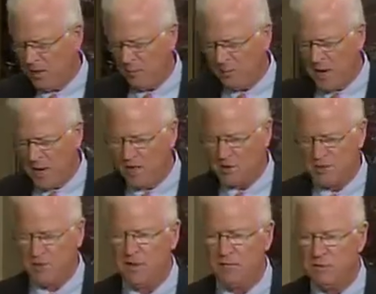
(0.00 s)

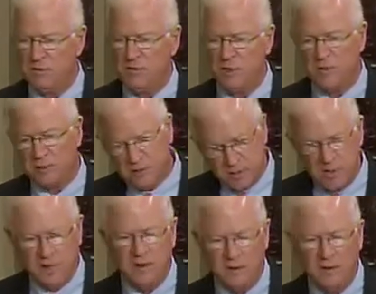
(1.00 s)
policy of insurance to
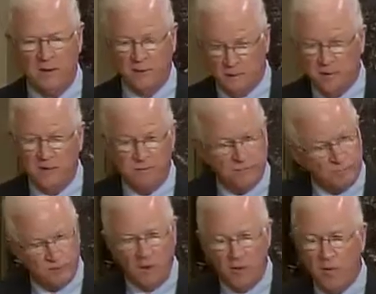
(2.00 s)
take care
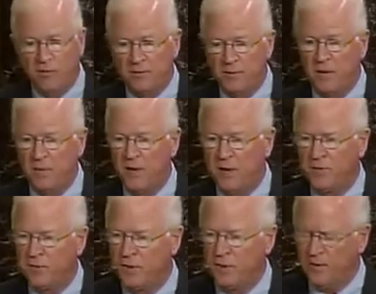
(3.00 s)
of long-term health
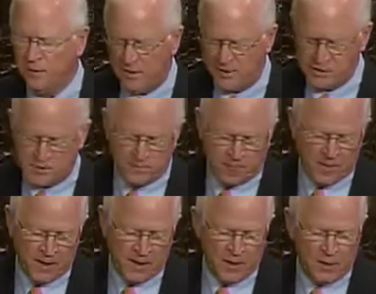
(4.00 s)
care needs.
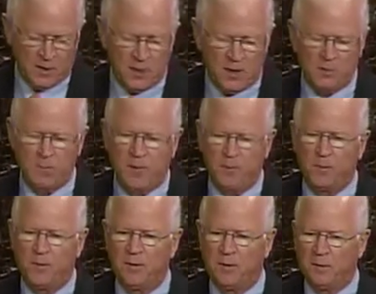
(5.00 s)
Young
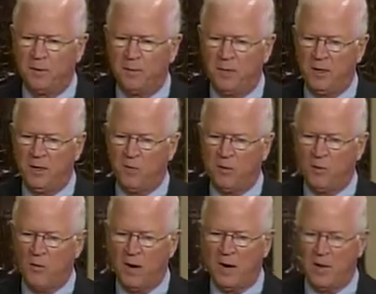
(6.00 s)
people are going to be
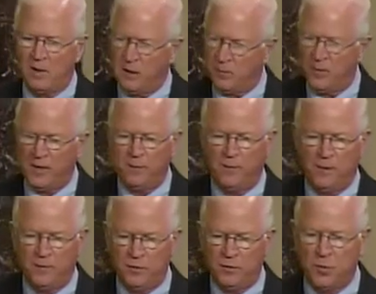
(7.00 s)
required, young people
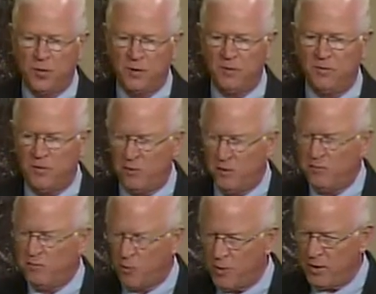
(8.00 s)
in the 20, 30,
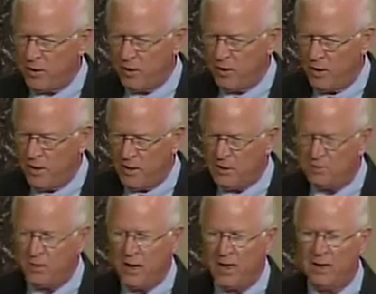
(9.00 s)
40-year age
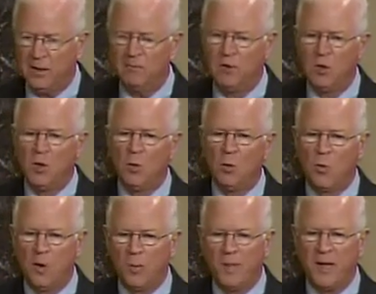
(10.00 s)
bracket
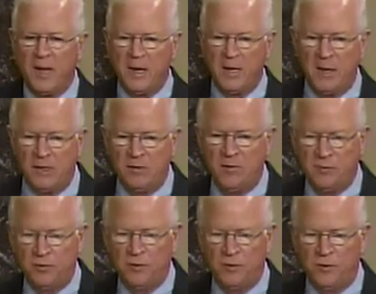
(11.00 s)
will pay
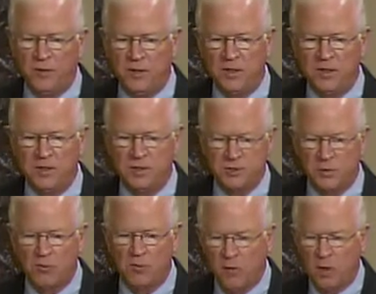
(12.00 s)
into the
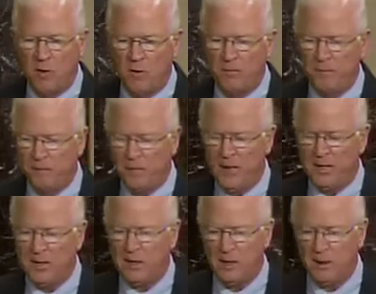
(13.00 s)
so-called
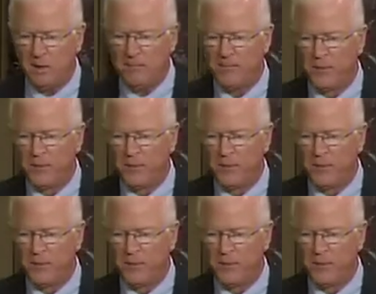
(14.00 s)
Medicare